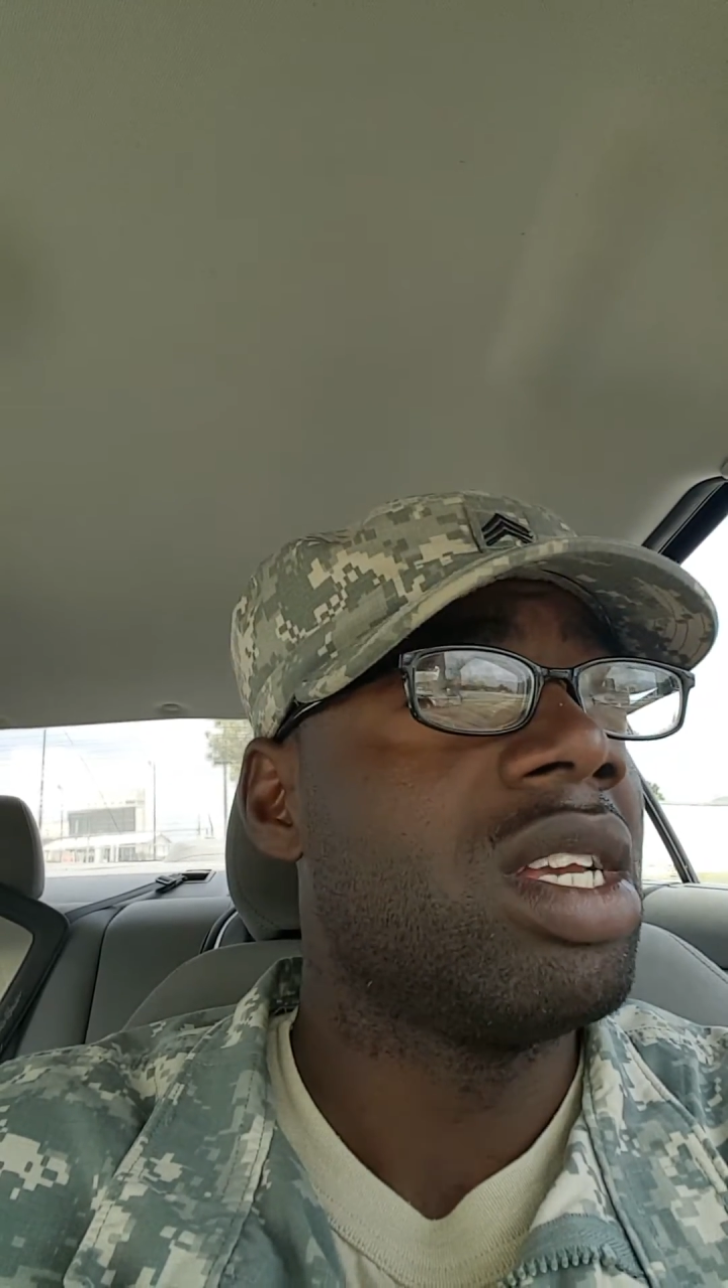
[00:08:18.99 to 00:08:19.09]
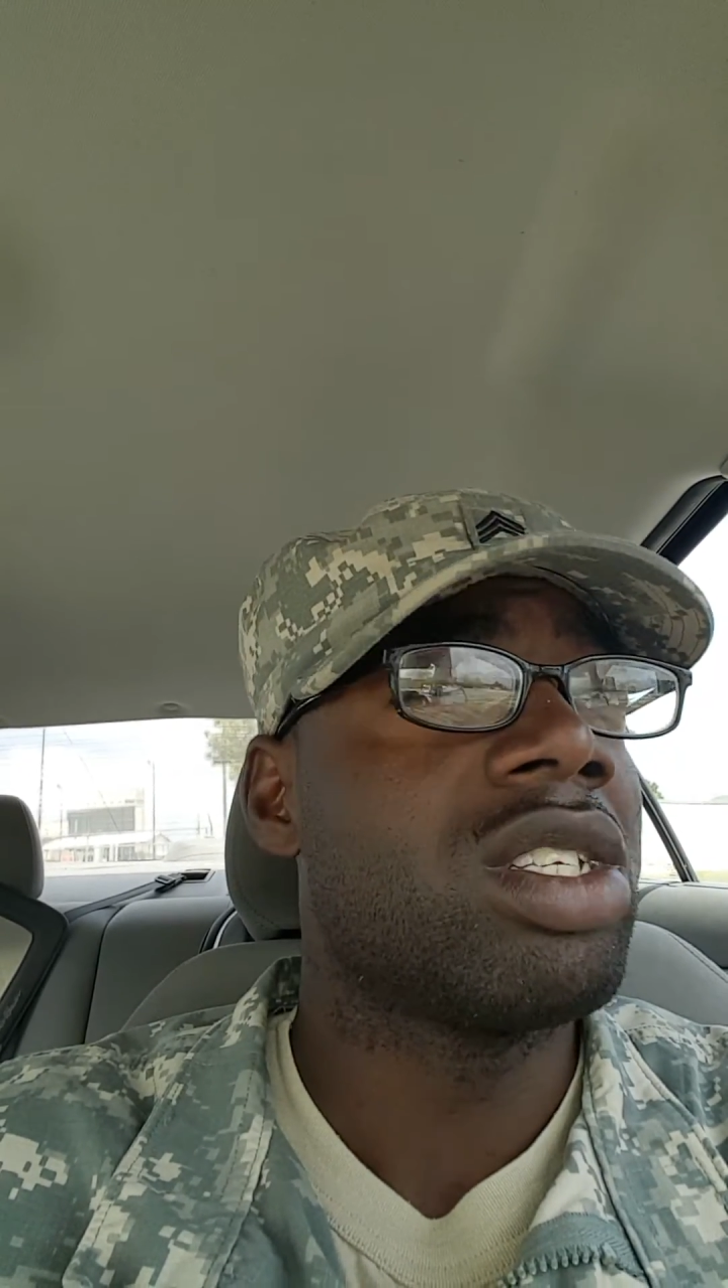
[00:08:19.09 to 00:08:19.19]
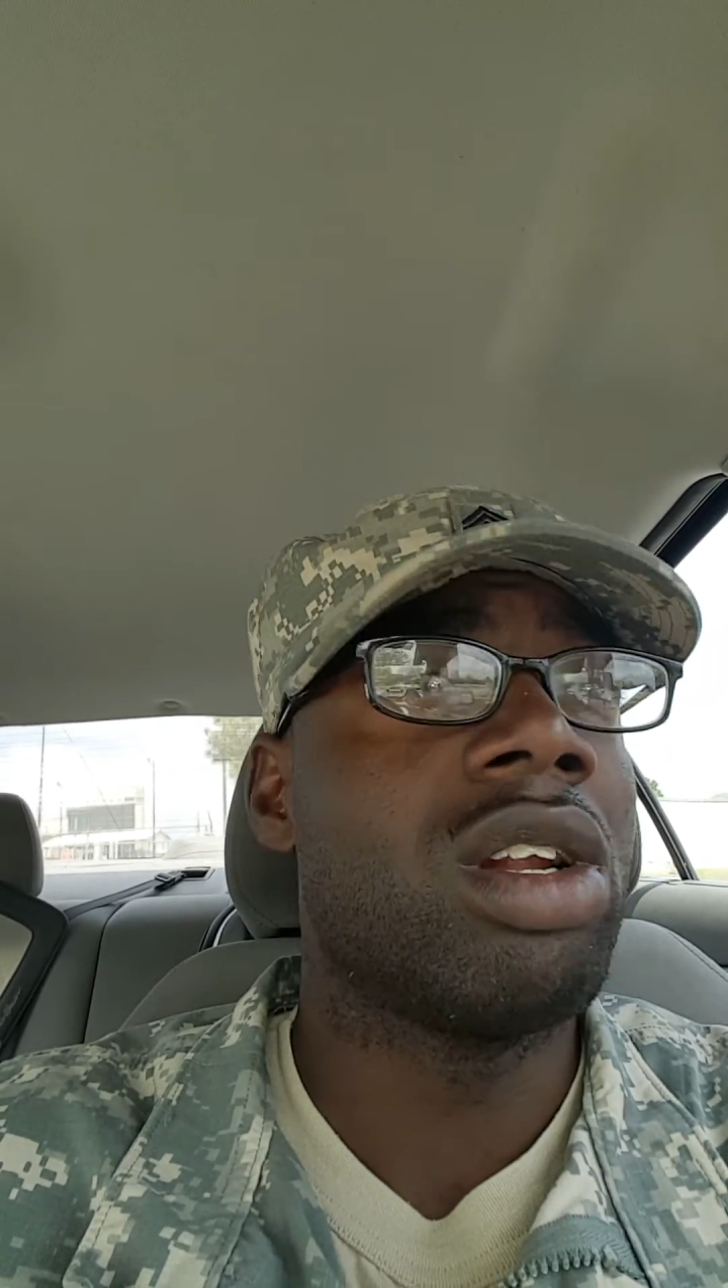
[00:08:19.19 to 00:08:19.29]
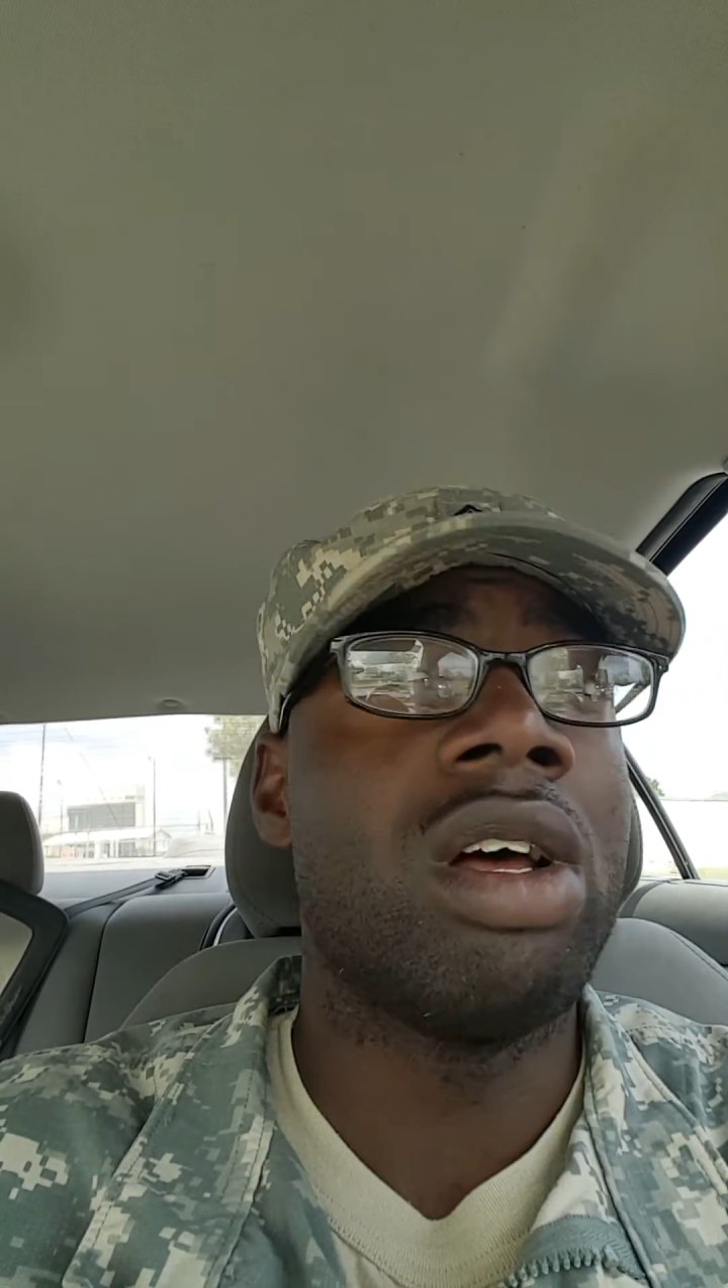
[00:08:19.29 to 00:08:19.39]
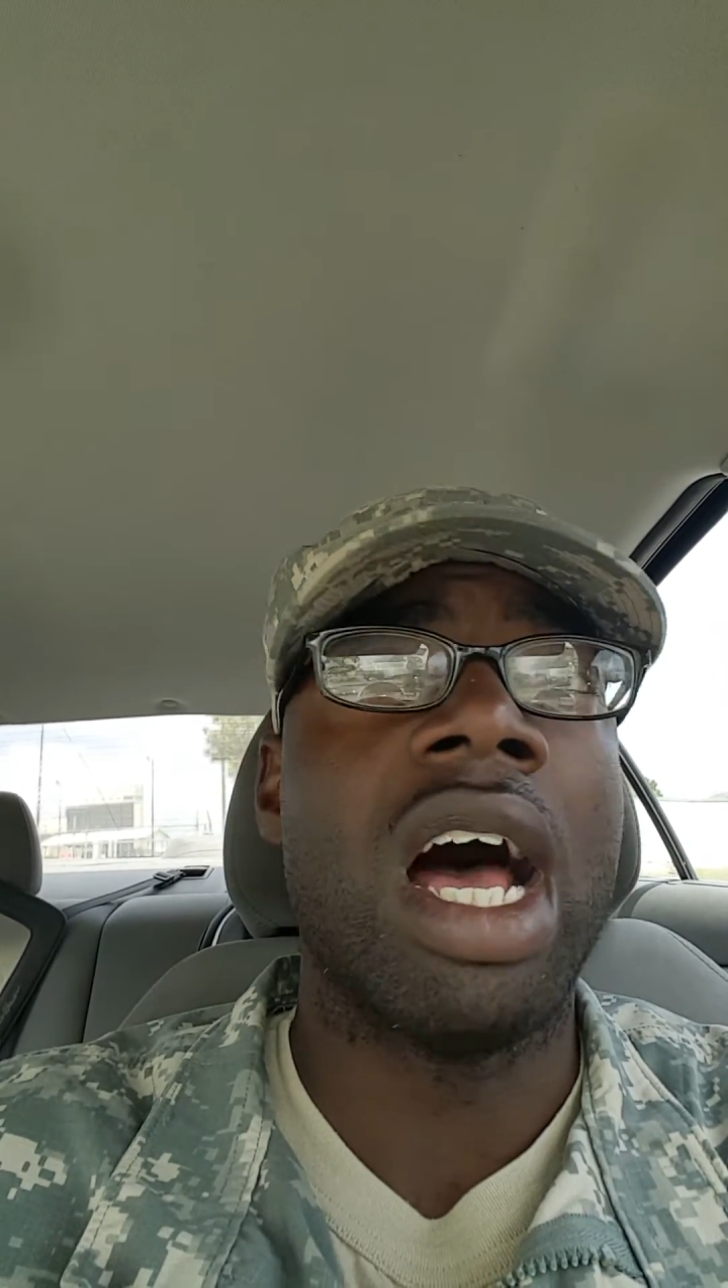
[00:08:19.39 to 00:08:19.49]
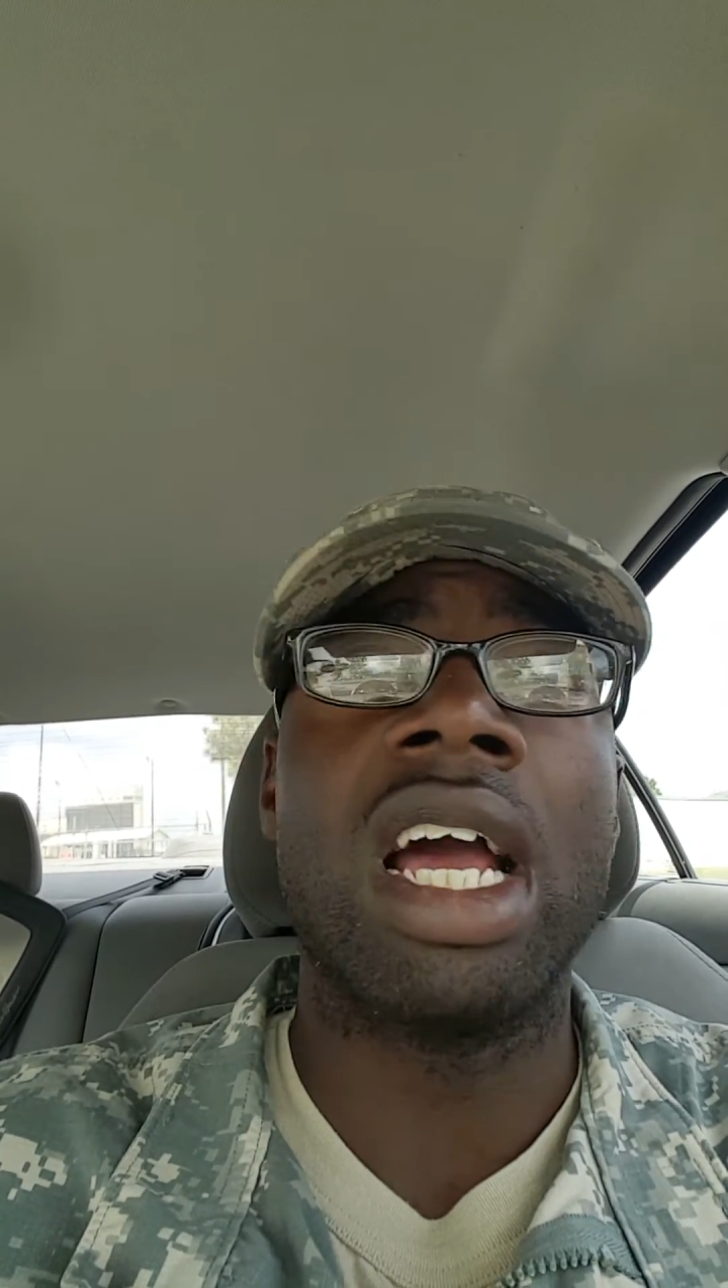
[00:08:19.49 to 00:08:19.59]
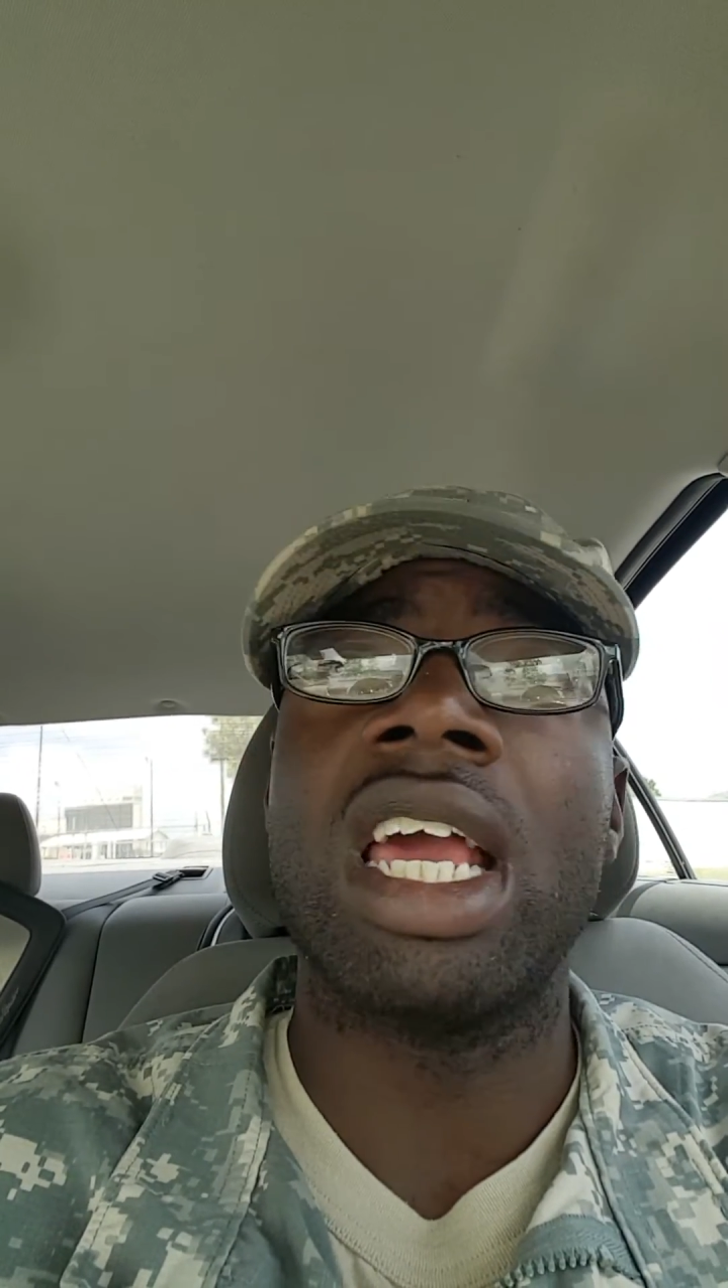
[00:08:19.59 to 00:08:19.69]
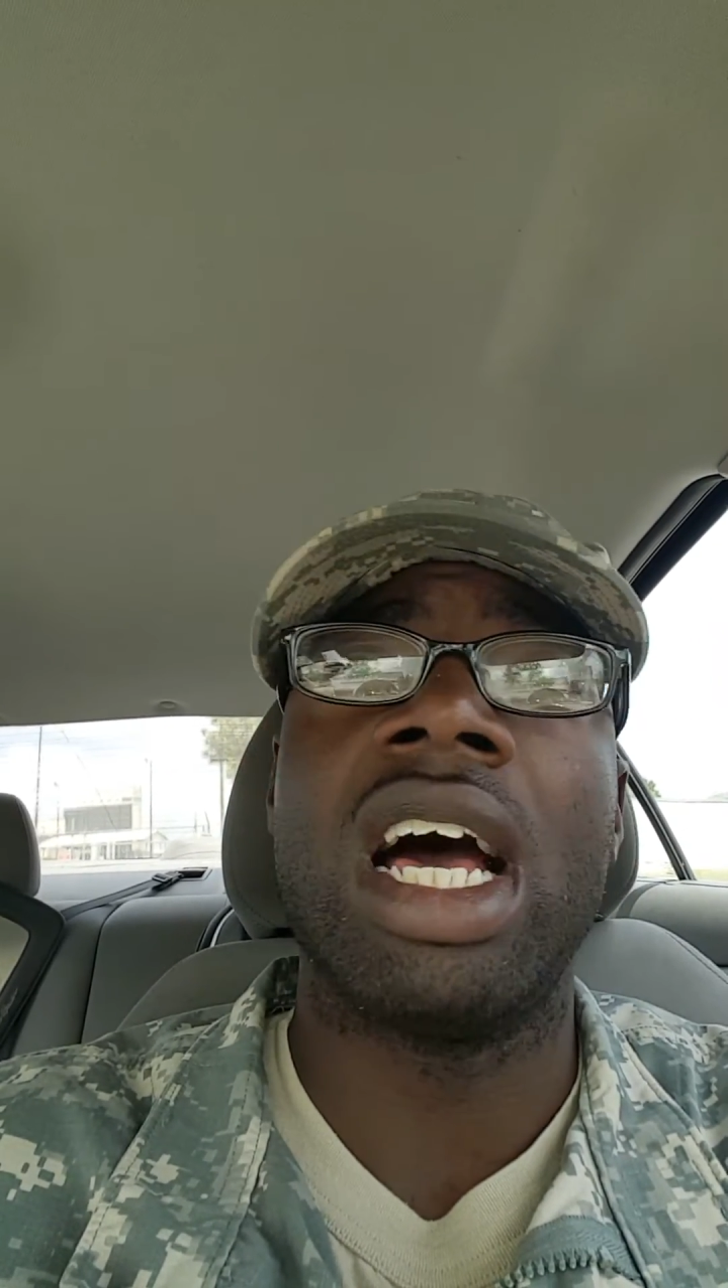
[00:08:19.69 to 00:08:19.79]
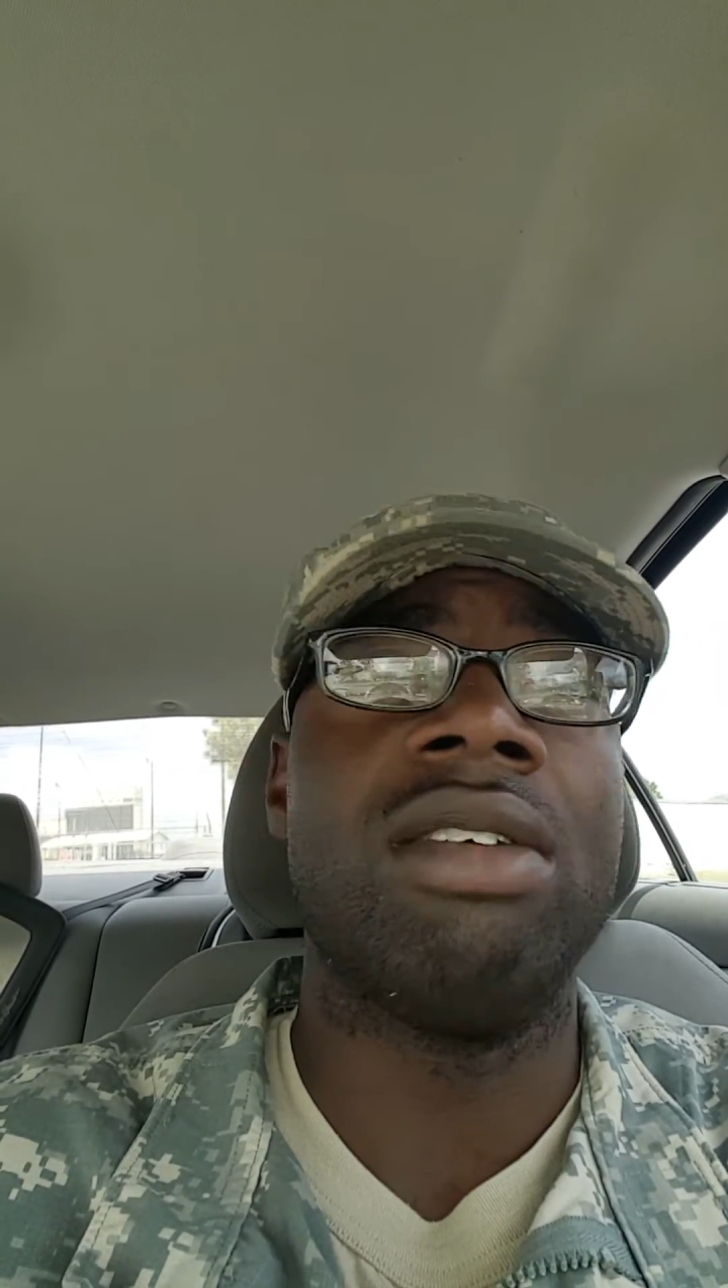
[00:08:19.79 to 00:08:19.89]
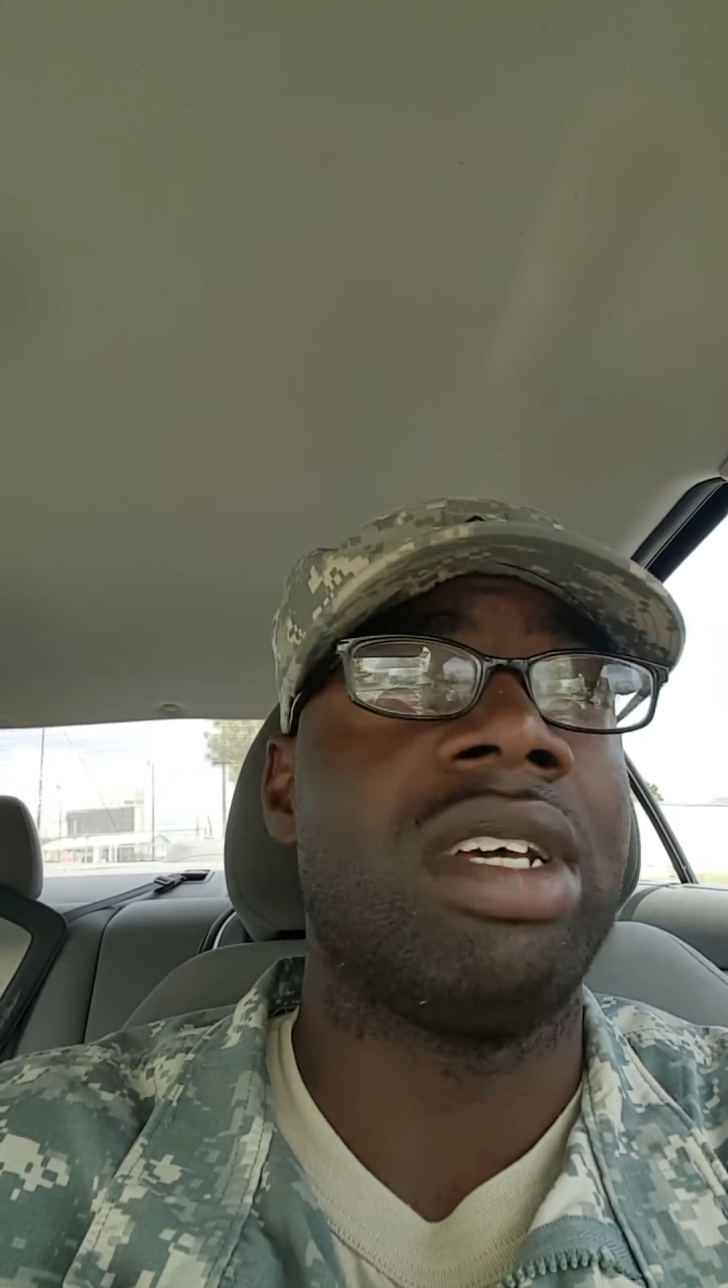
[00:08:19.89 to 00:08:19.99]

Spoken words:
So I was